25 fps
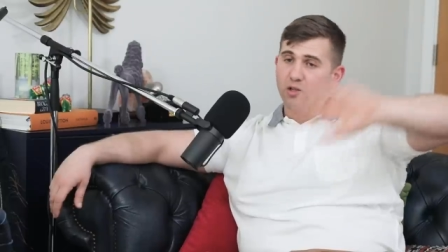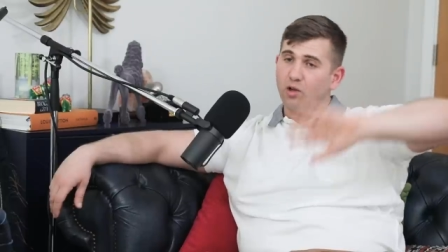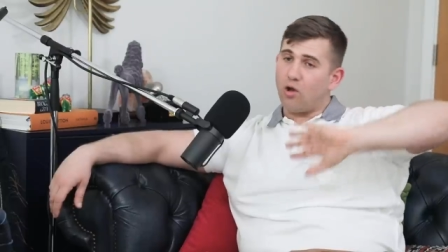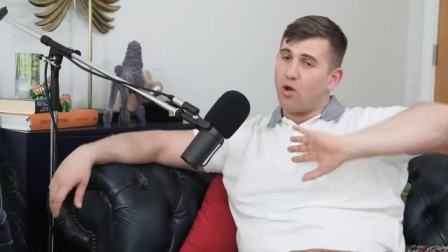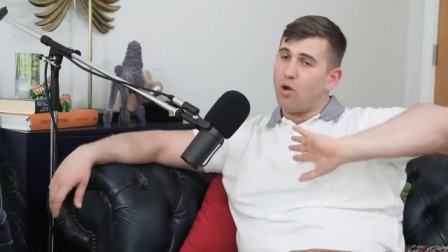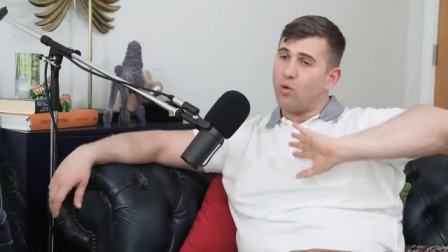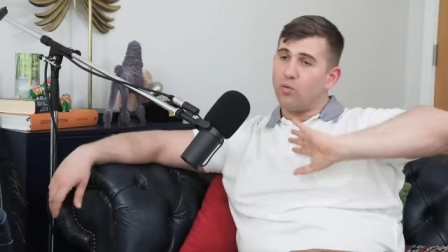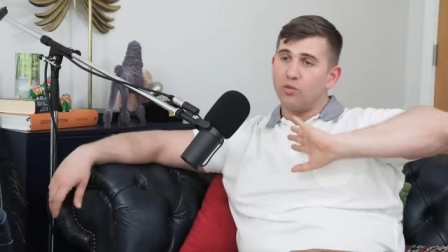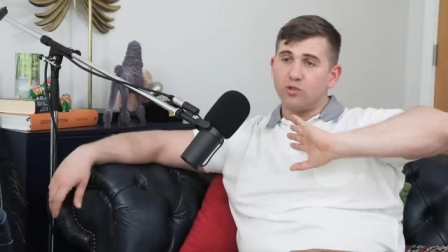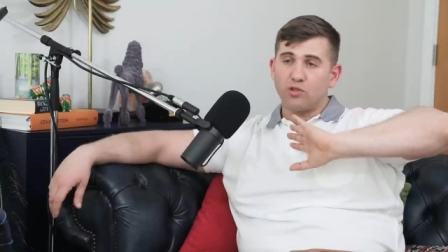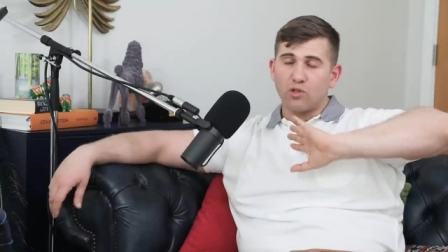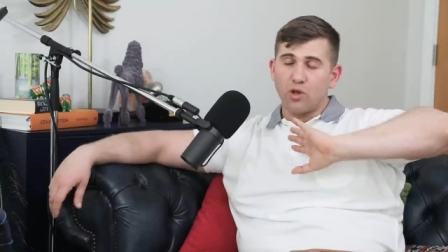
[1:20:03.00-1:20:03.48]
the
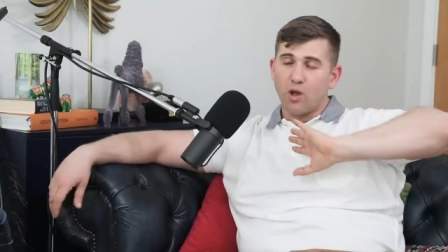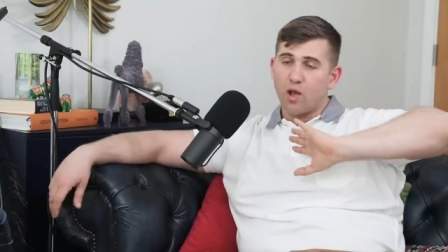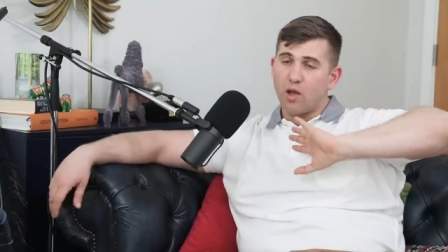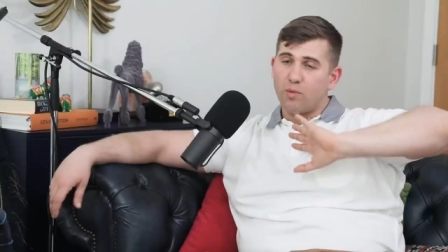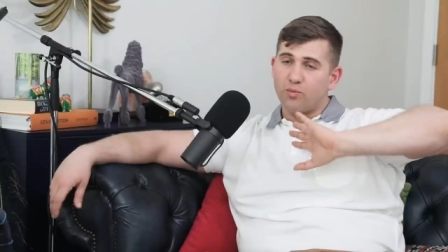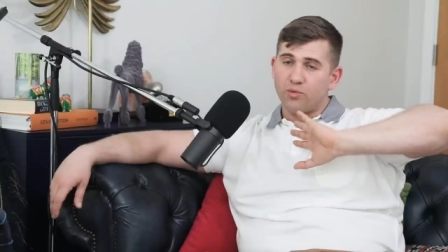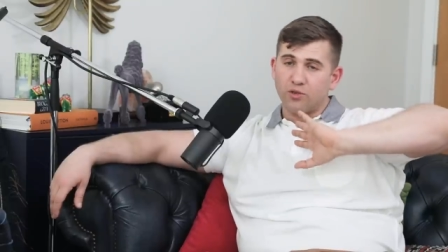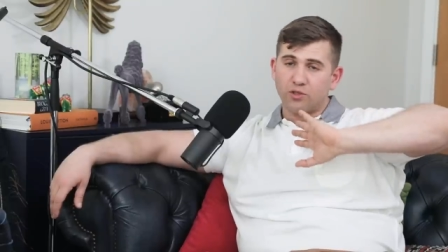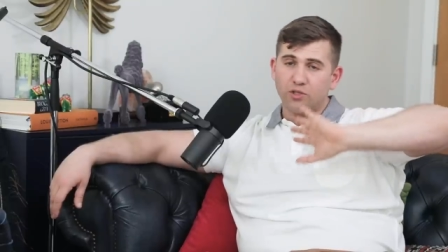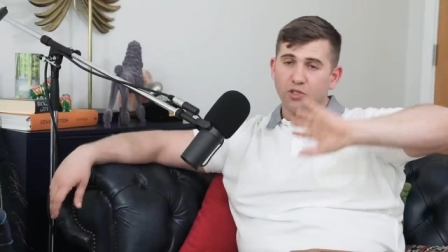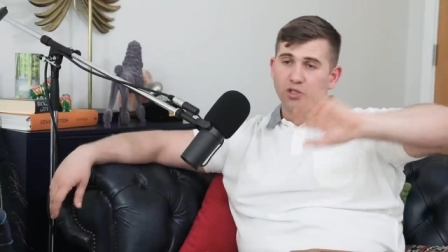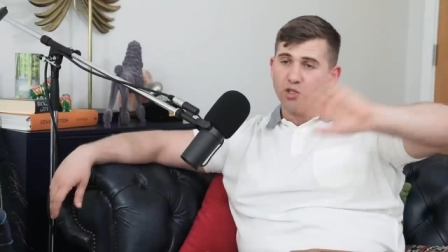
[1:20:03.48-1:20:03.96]
whole entire
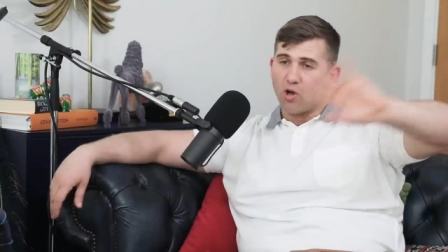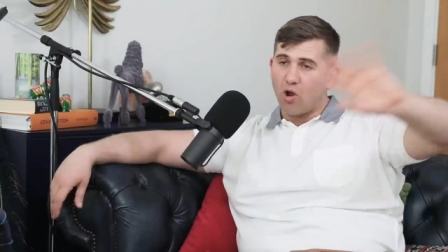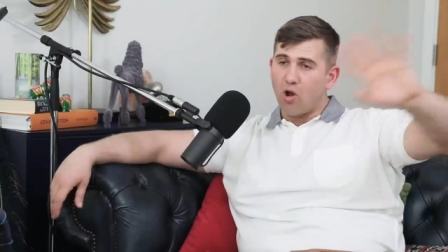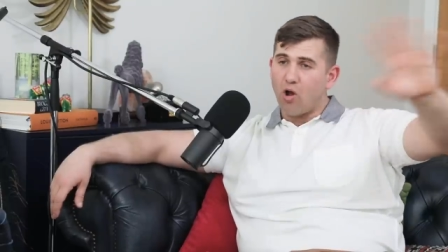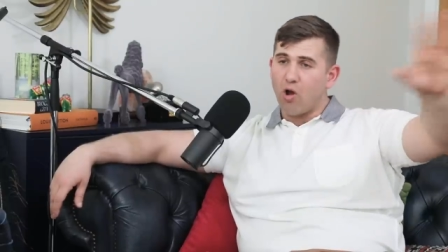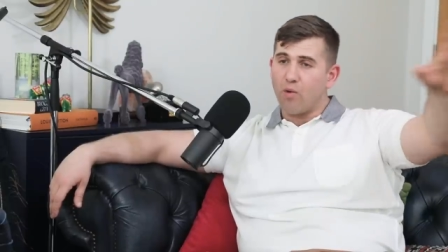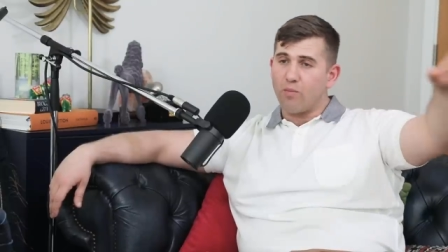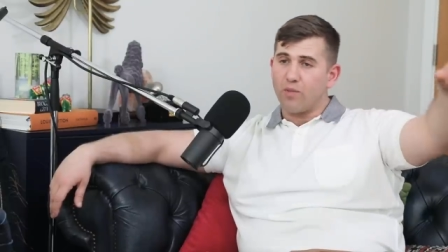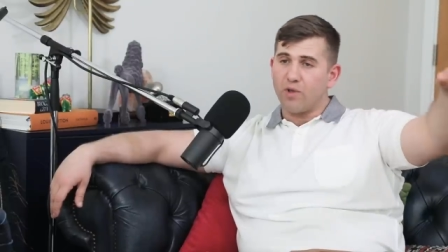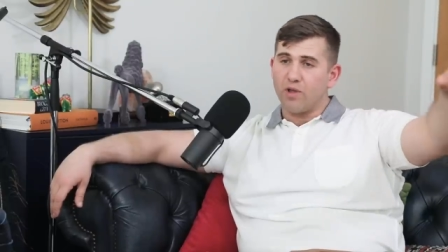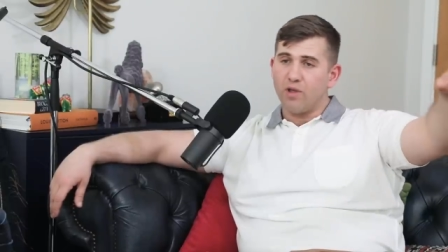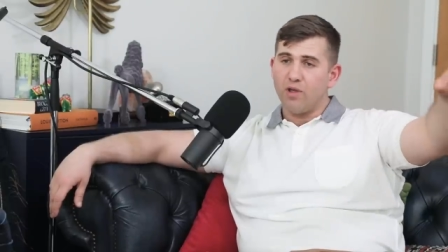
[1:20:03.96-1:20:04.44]
British
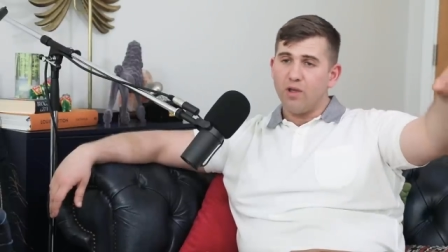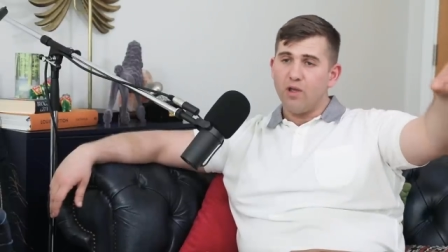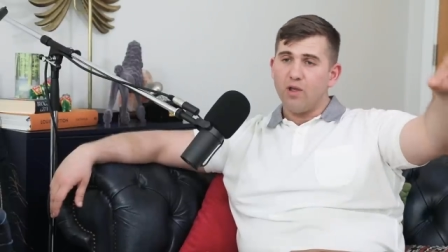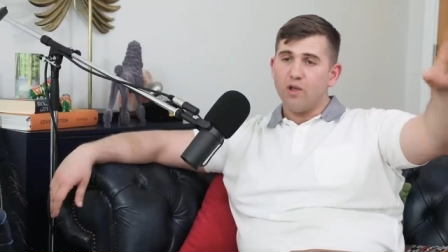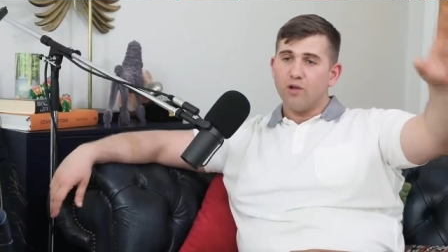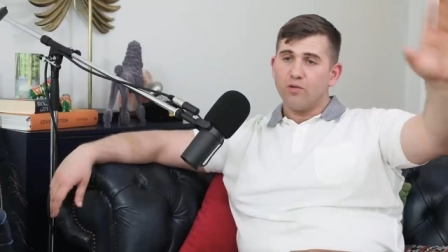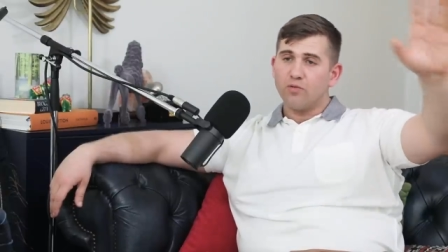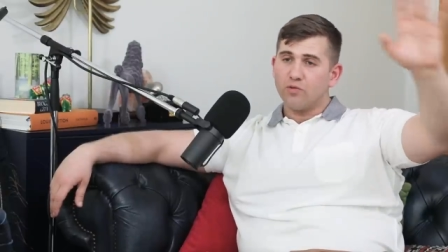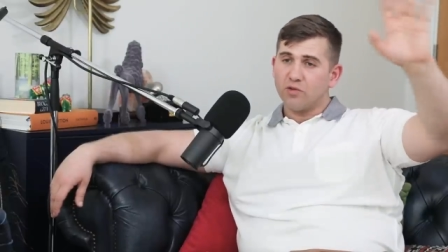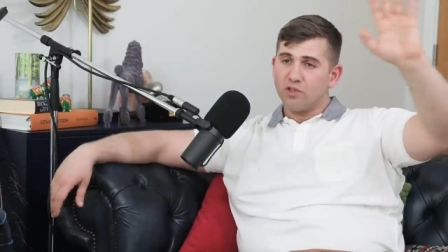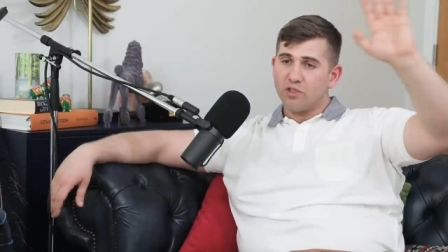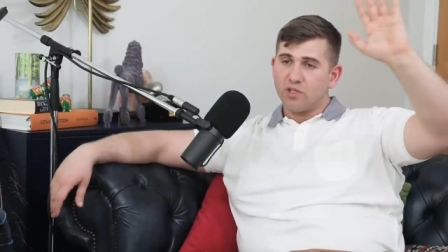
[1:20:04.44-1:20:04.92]
army
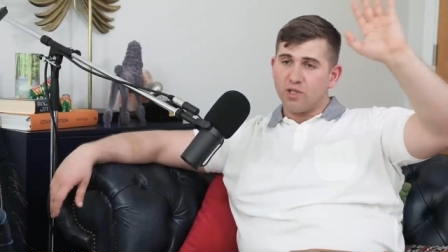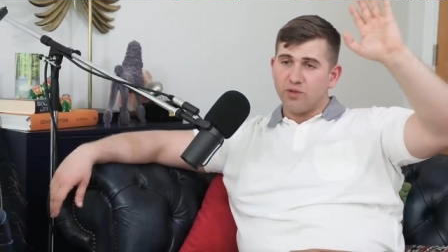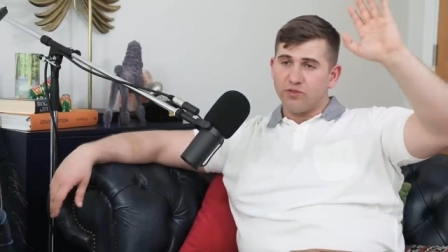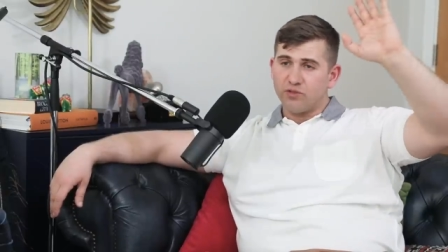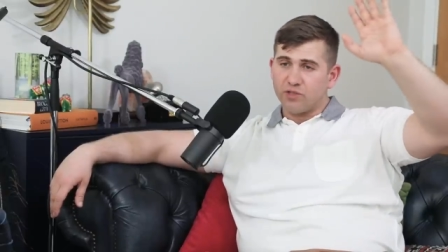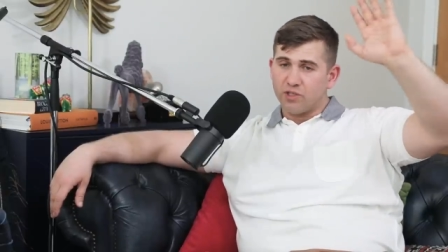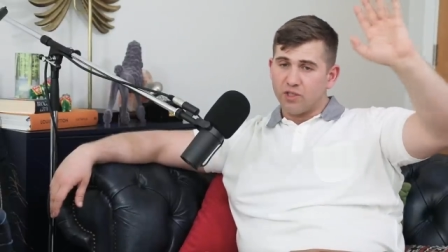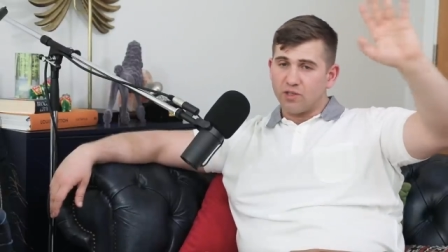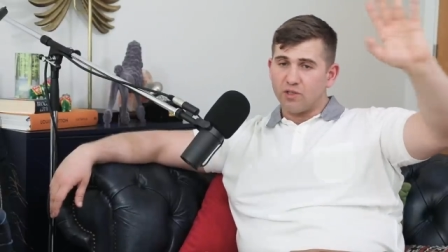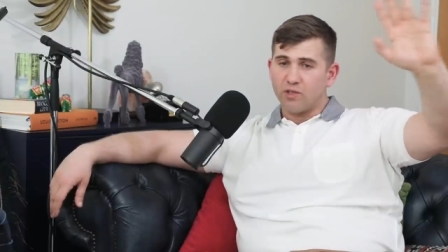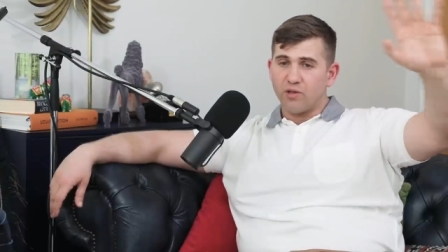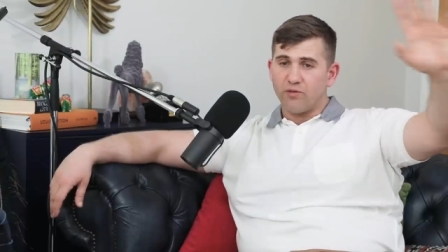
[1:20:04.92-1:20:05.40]
received
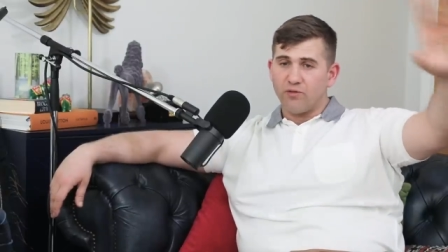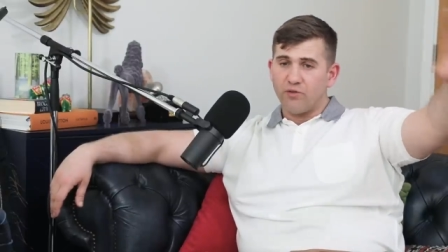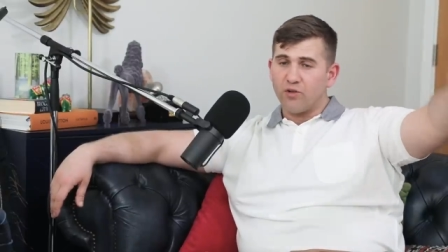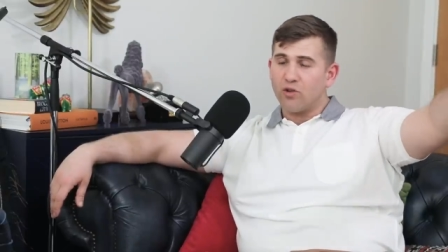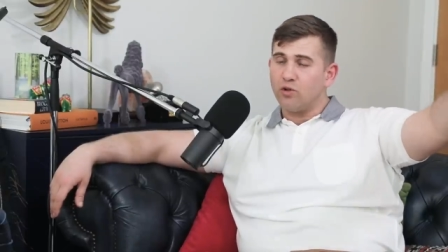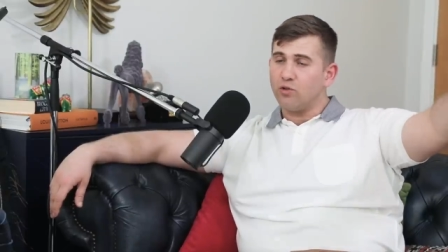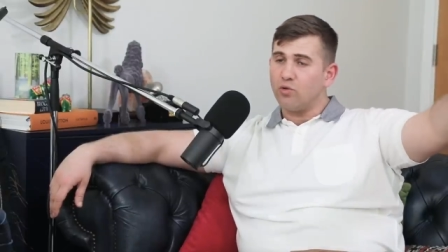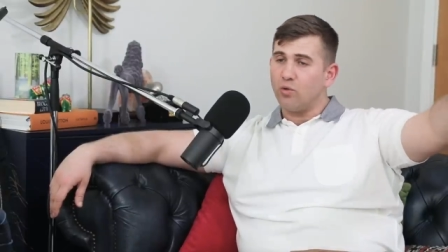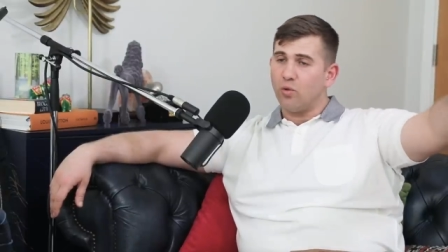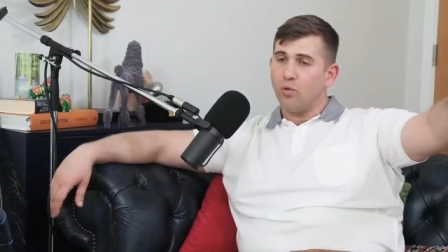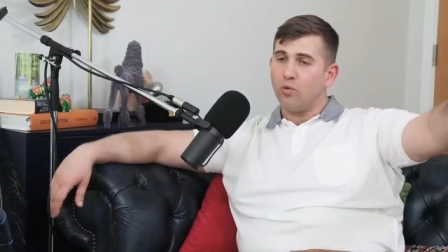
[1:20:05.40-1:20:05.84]
significant